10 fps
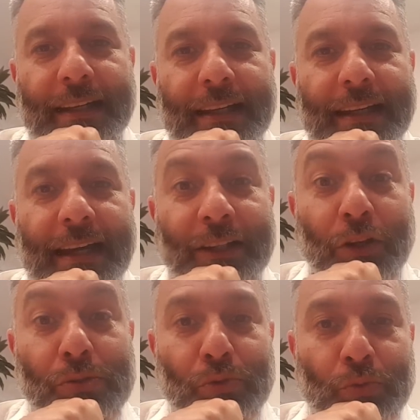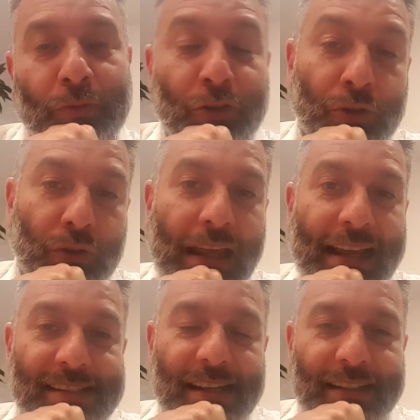and go for
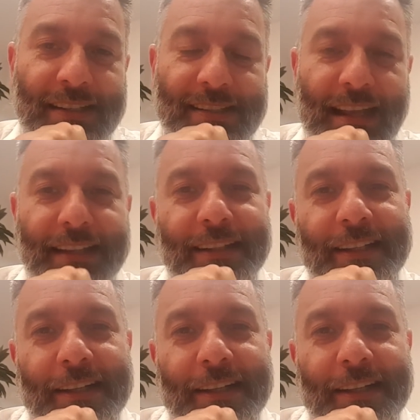Lacazette instead.